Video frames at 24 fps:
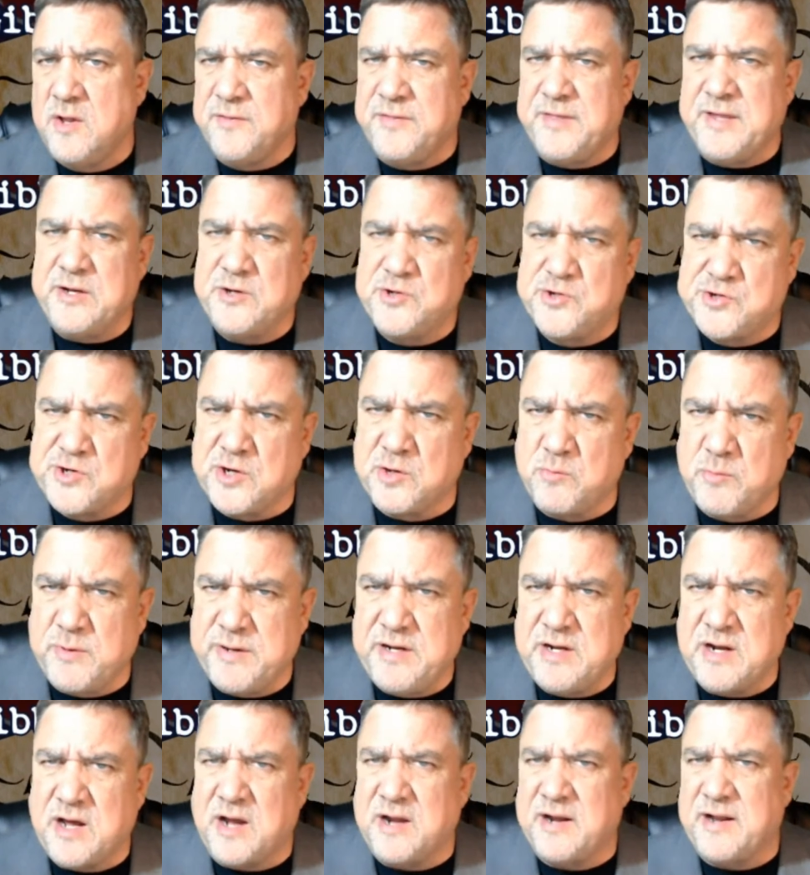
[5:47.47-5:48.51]
then should we
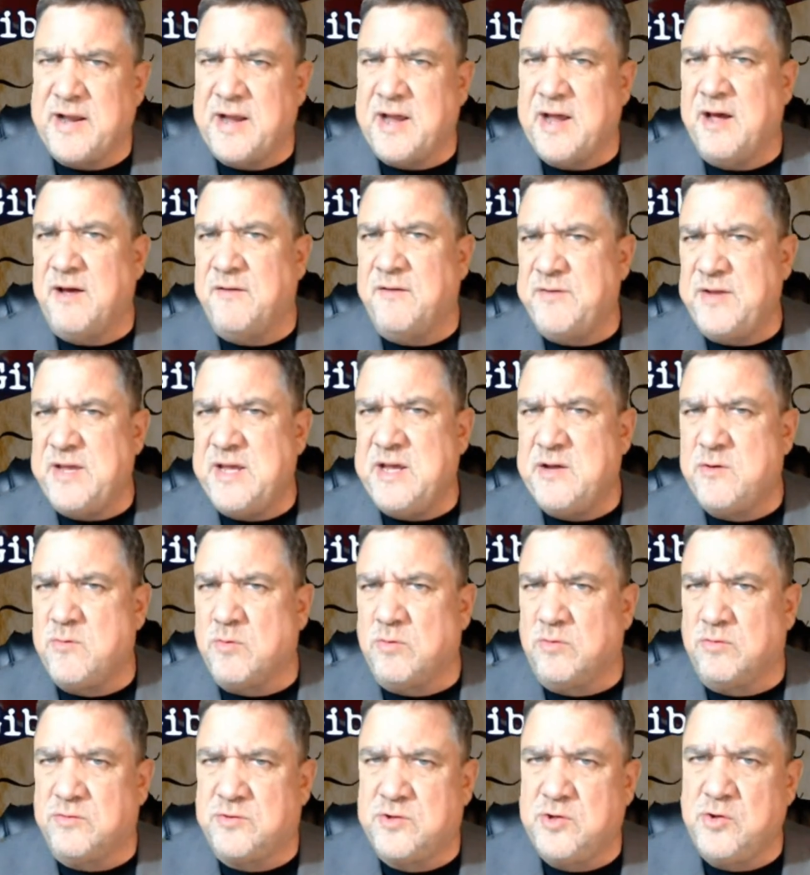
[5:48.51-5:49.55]
not have
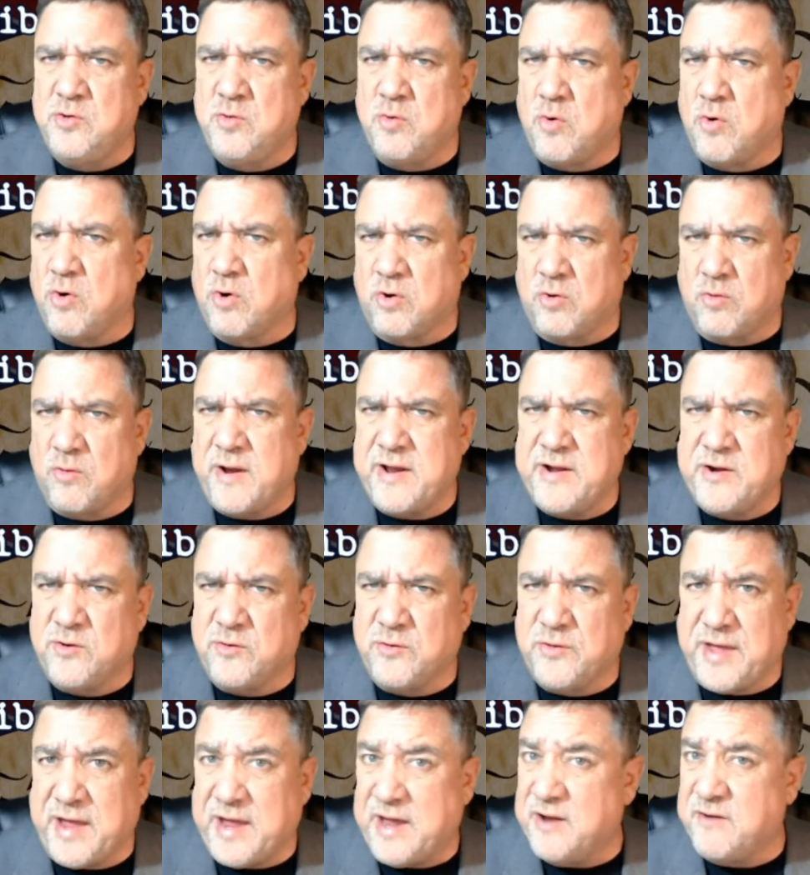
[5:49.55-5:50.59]
equal to or greater
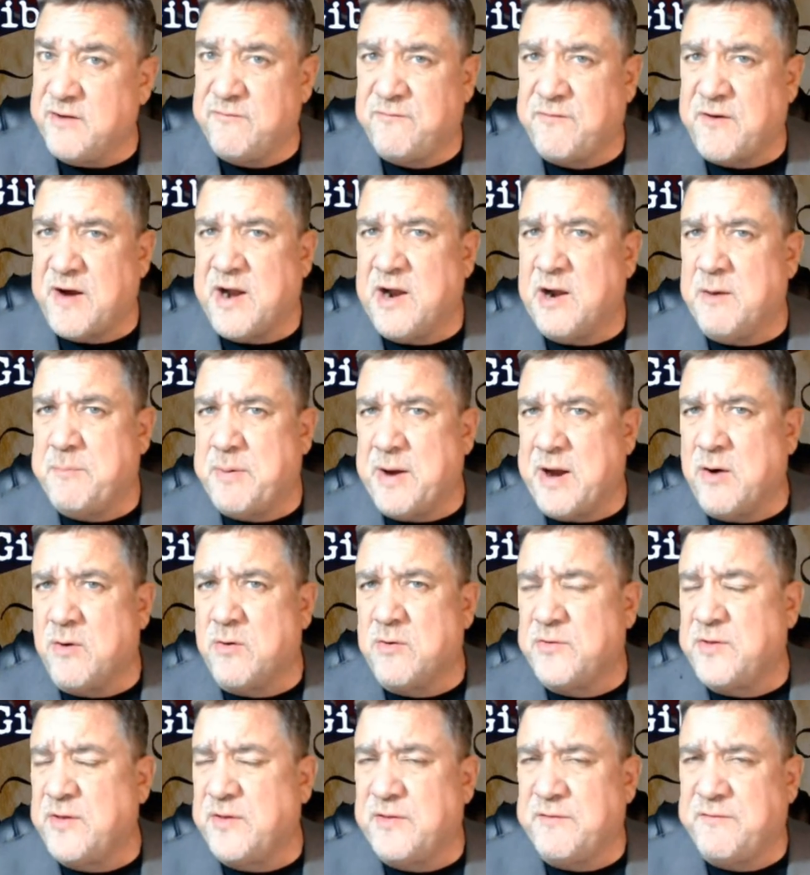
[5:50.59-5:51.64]
than
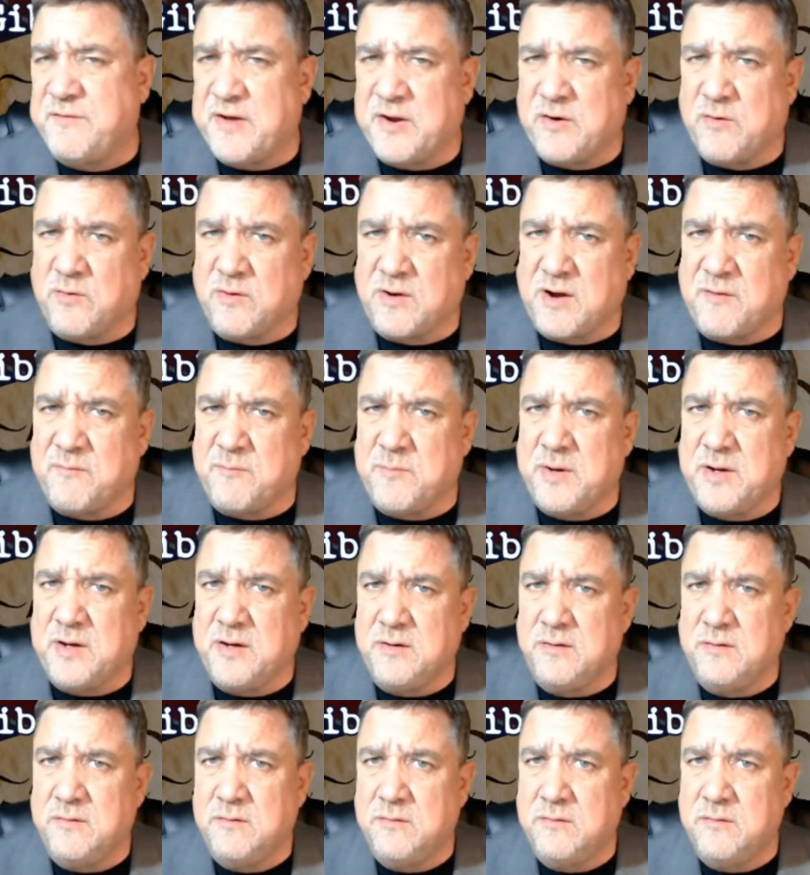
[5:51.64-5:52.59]
firepower than the federal government?